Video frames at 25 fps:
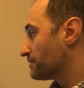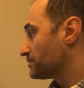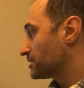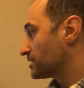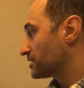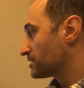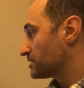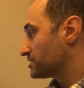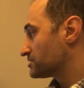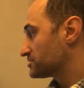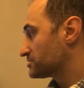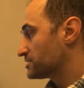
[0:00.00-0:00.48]

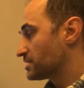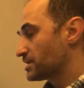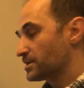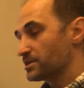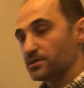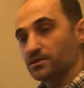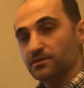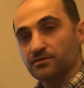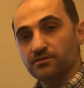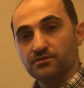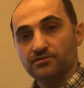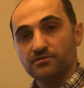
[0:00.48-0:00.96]
because
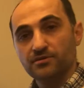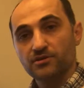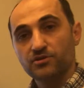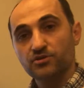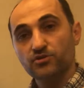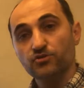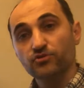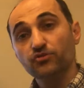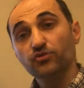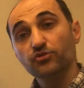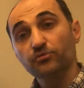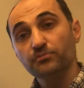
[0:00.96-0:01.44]
the
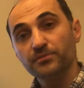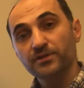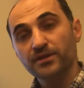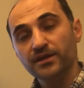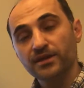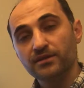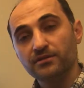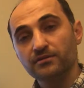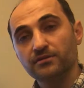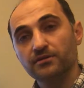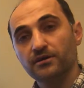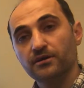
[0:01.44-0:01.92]

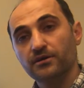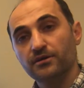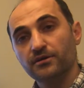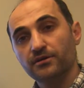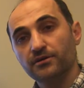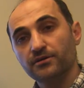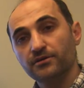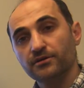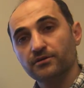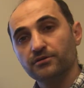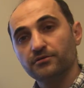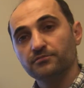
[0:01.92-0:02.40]
European
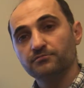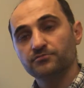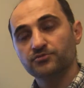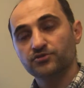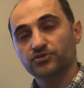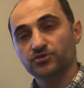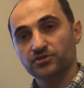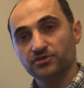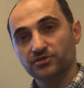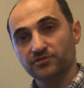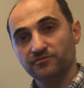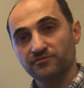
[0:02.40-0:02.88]

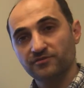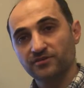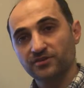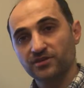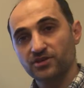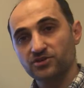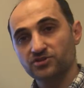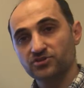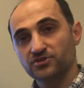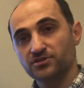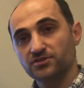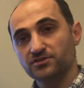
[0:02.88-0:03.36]

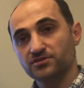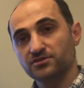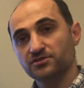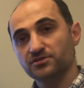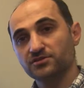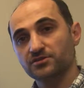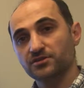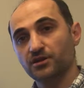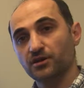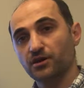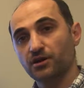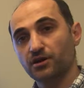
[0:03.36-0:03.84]

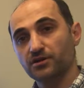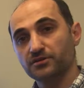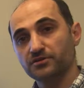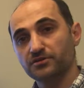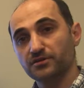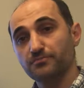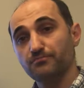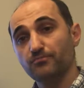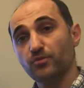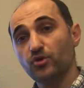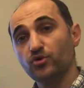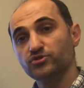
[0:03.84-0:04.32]
certifications are
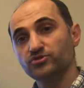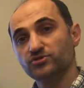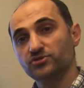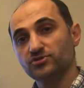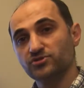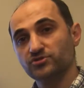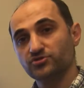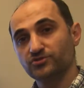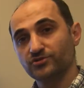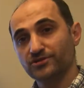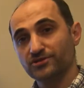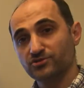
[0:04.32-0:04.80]
the most
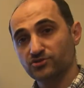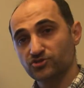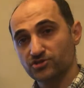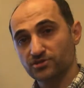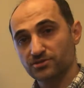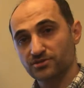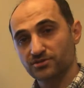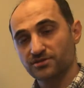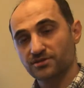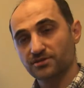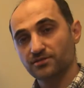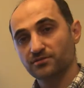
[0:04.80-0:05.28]

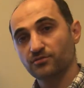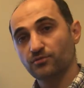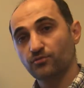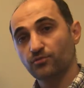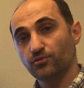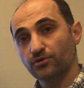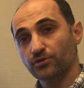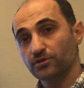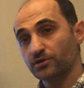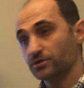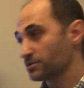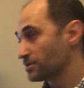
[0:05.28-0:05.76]
stringent in the
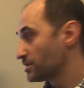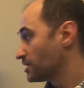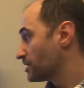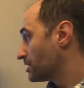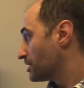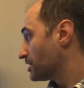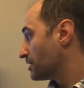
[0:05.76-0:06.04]
world.